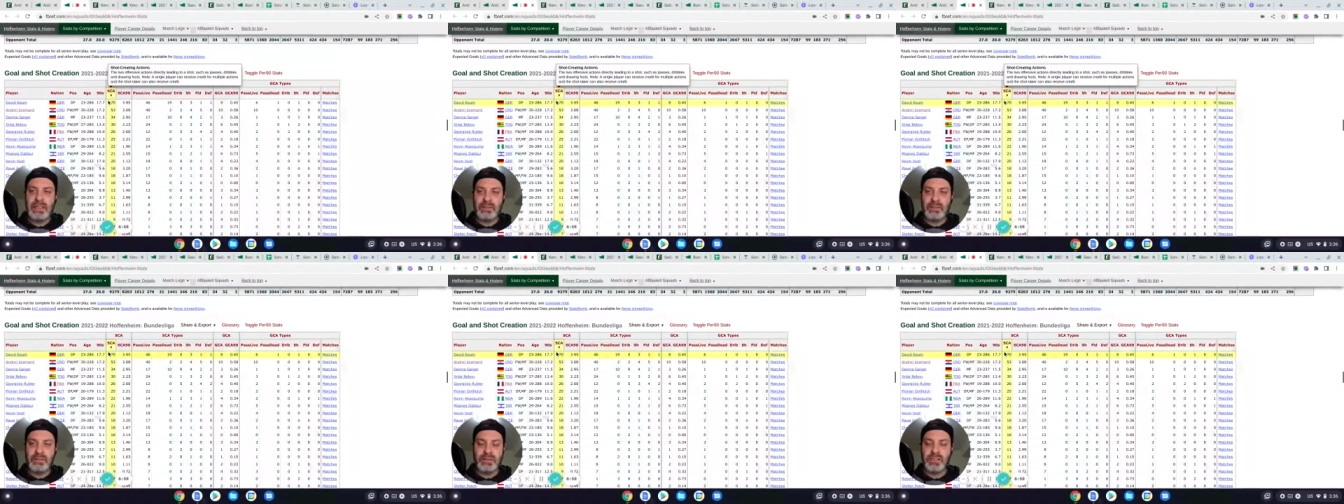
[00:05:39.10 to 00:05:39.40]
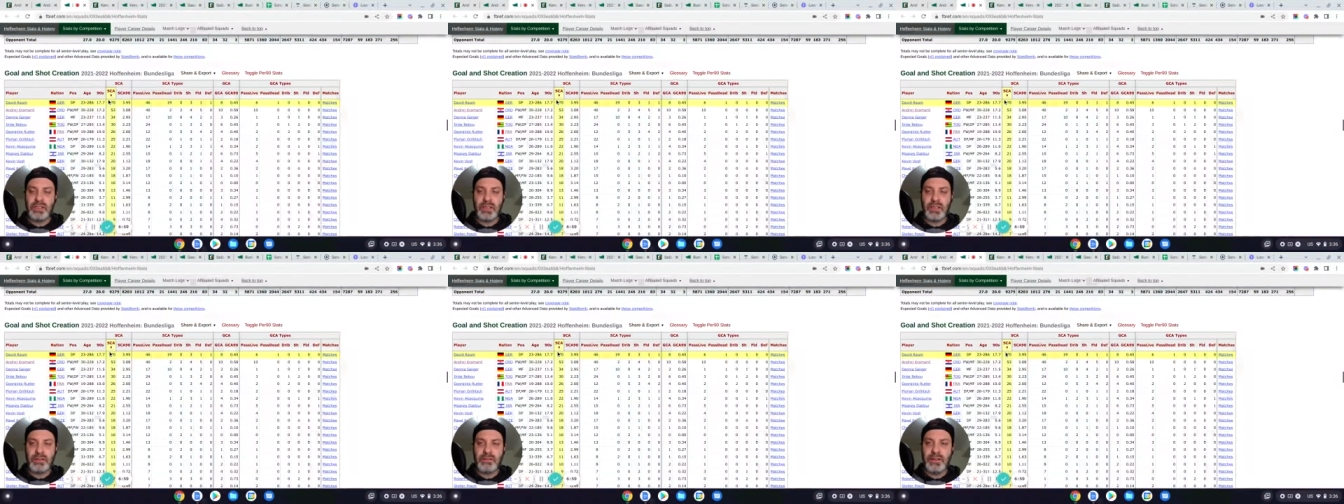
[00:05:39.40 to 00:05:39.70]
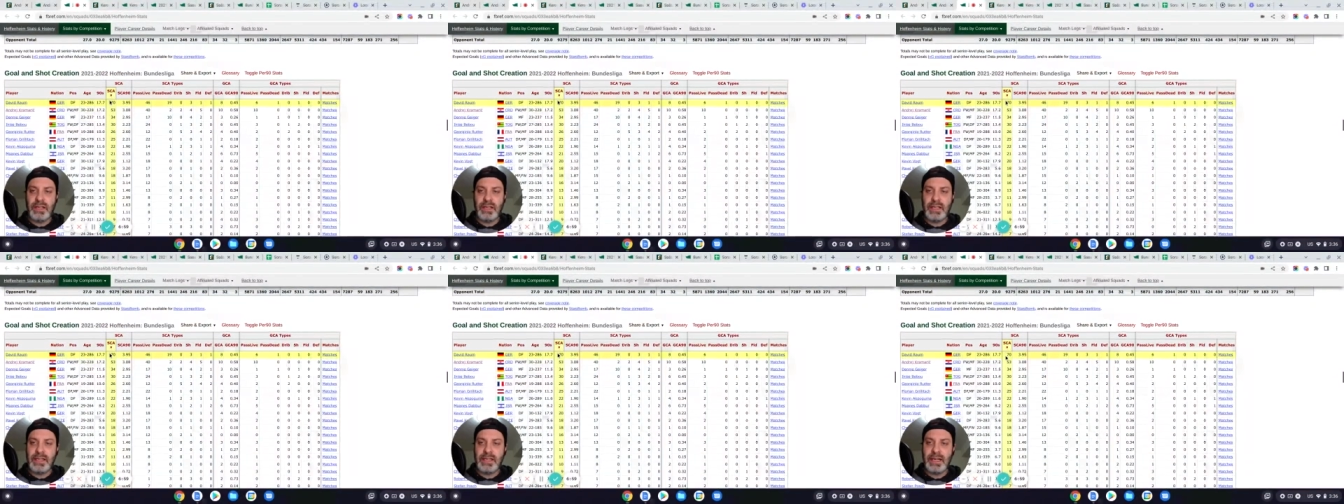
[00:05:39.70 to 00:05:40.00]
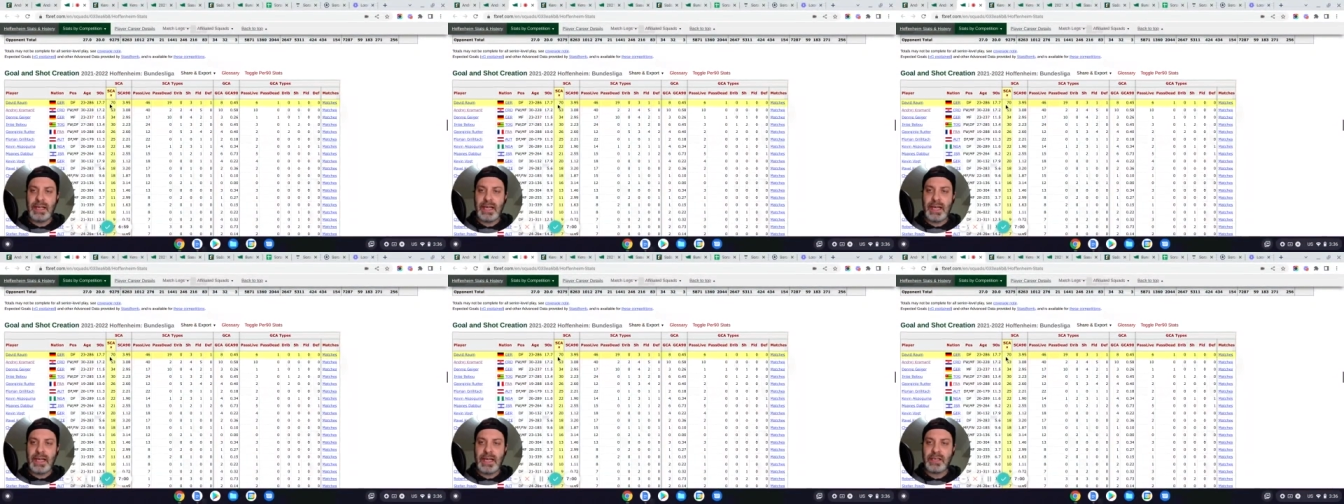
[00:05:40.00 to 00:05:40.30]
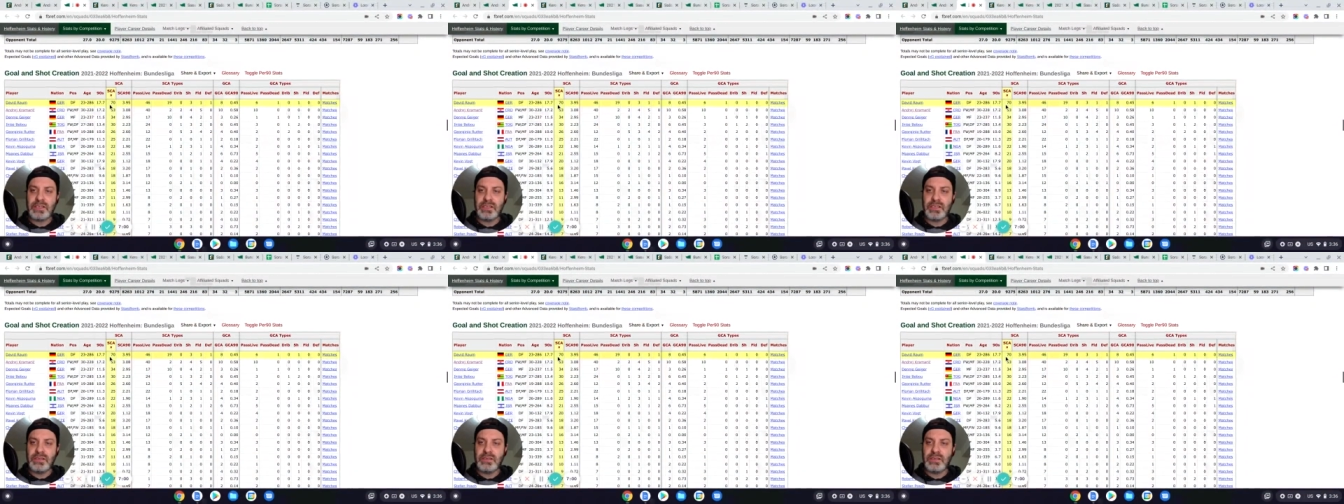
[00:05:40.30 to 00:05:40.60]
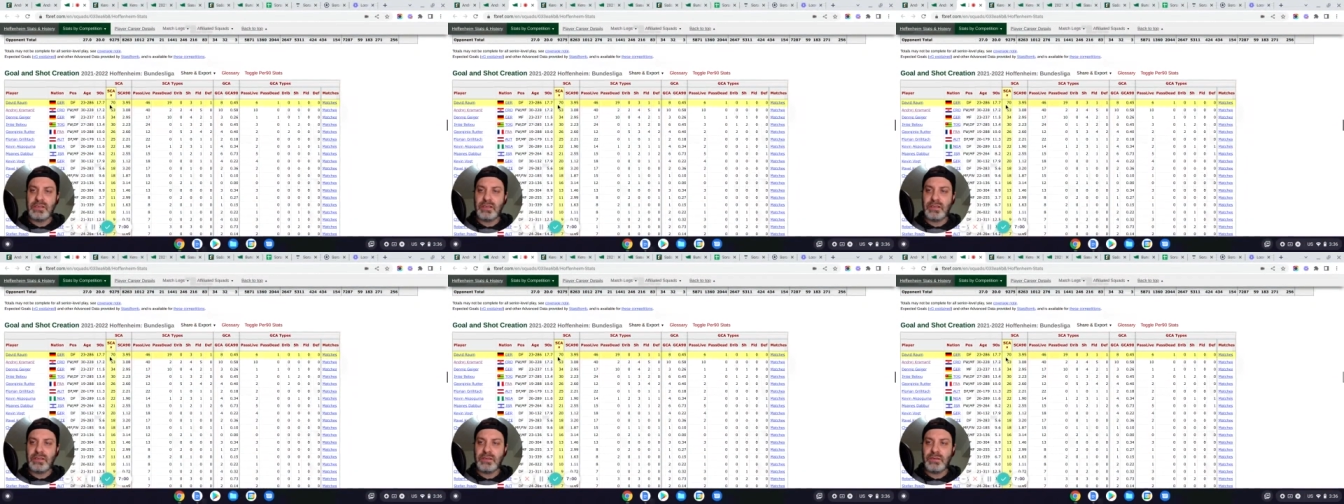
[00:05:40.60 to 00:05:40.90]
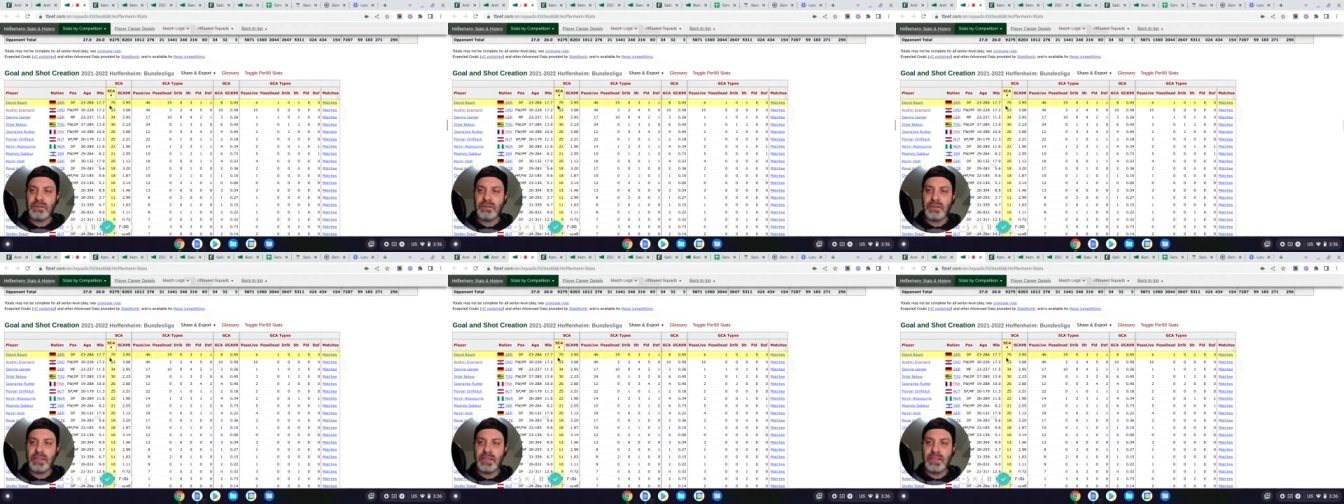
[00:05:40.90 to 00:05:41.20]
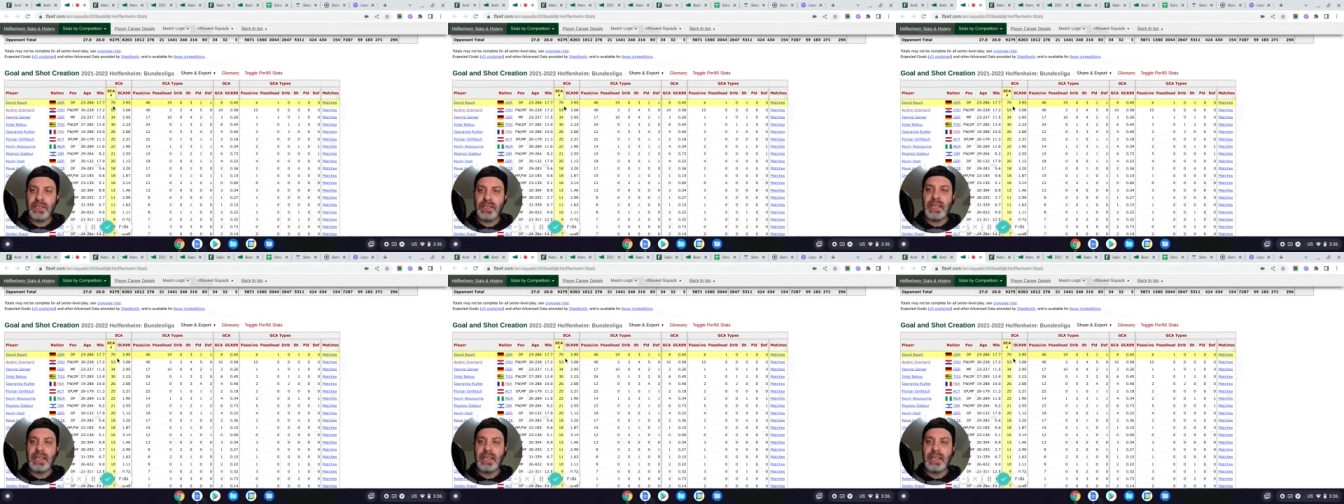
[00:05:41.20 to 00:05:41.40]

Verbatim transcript: Yeah, or shot creating actions. Sorry.